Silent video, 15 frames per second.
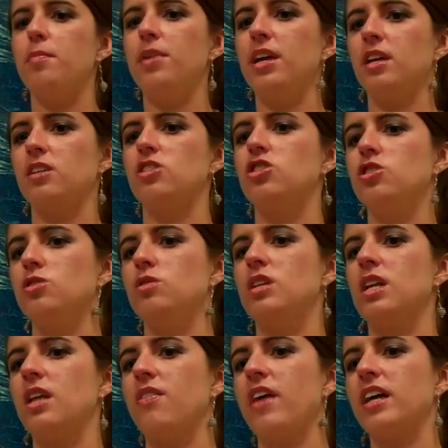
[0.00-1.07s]
being a
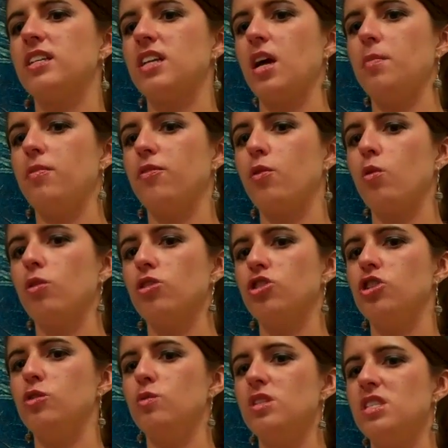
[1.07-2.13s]
student in that type of
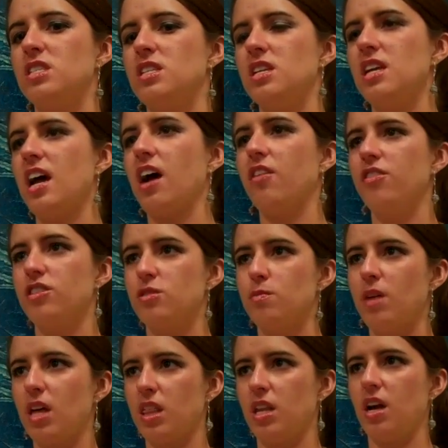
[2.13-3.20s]
course, you would see how this
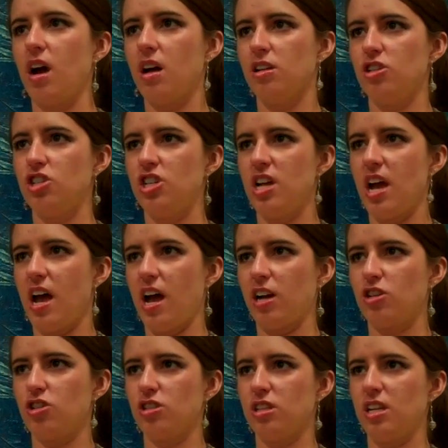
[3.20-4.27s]
methodology
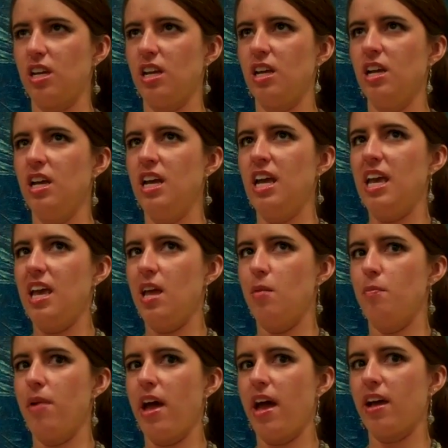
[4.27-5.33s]
actually
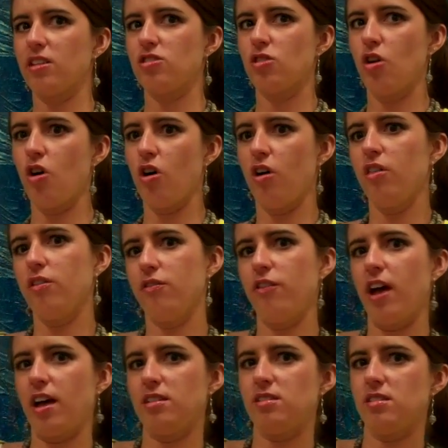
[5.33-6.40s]
impacts all the
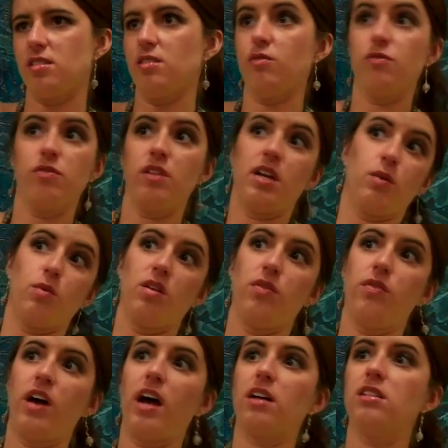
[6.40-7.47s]
facets of like what a
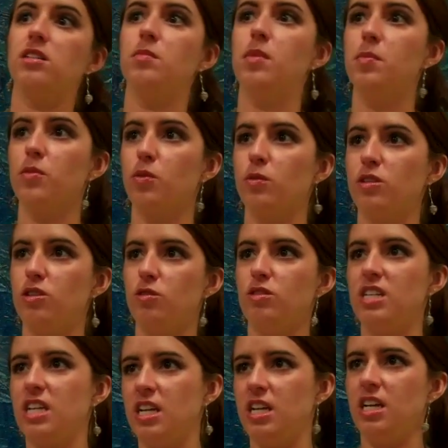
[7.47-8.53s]
faculty member would do:
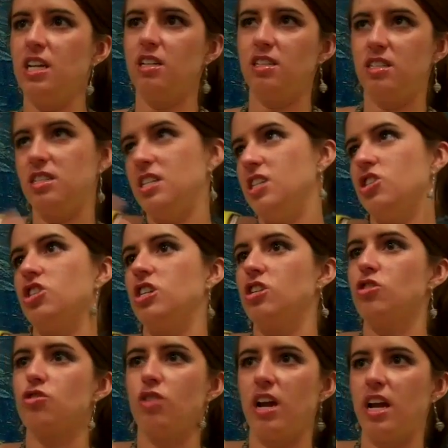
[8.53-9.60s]

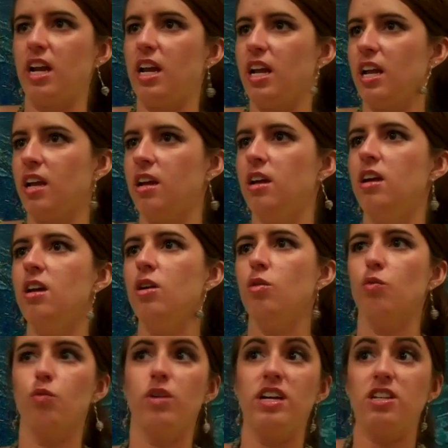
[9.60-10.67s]
teaching, training,
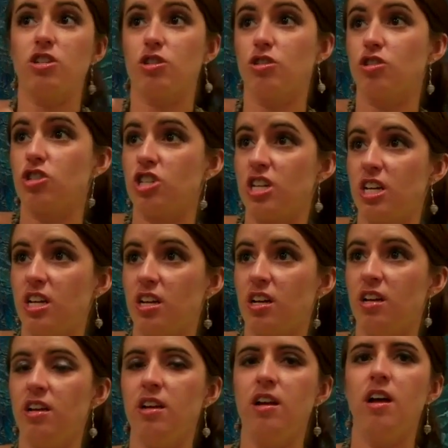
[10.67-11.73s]

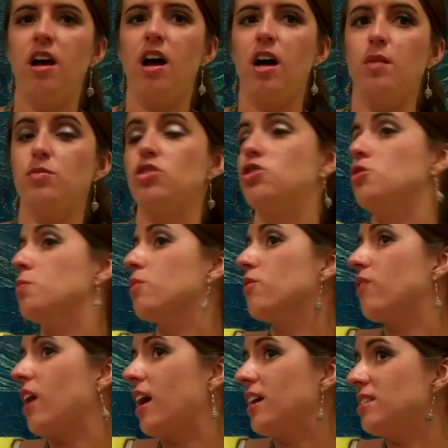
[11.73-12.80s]
researching,
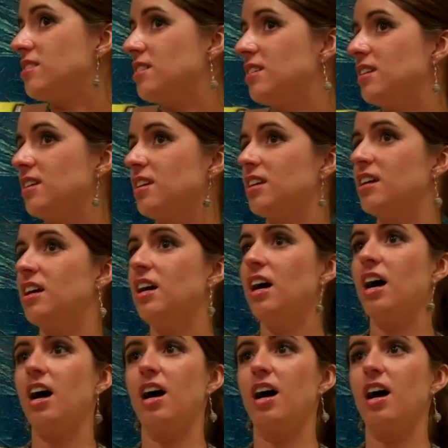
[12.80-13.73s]
supervising.